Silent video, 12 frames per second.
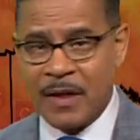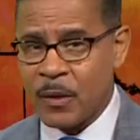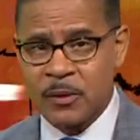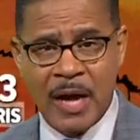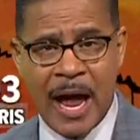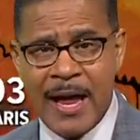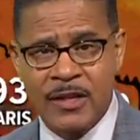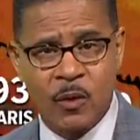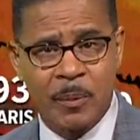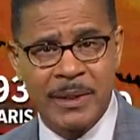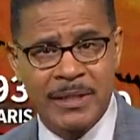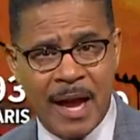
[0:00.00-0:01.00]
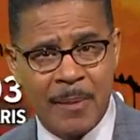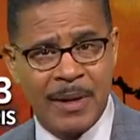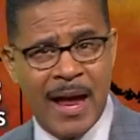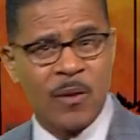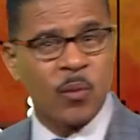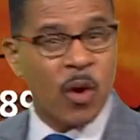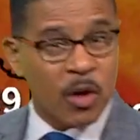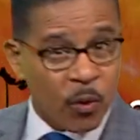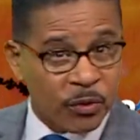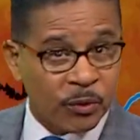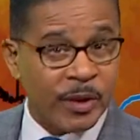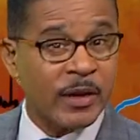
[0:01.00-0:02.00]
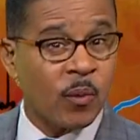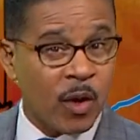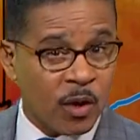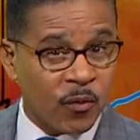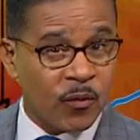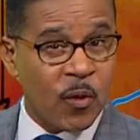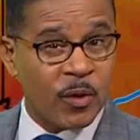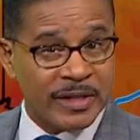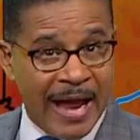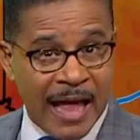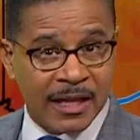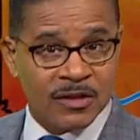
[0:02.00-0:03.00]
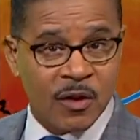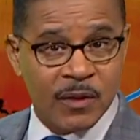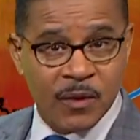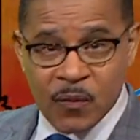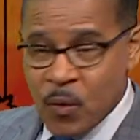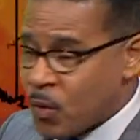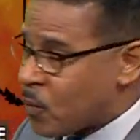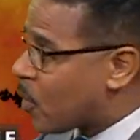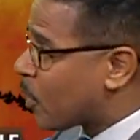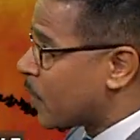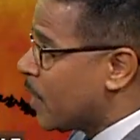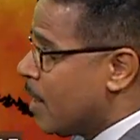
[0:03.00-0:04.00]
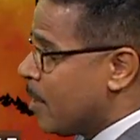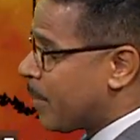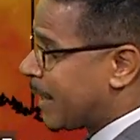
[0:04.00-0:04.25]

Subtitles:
Now those highs will be topping out 103 to 104 Dallas over to Fort Worth,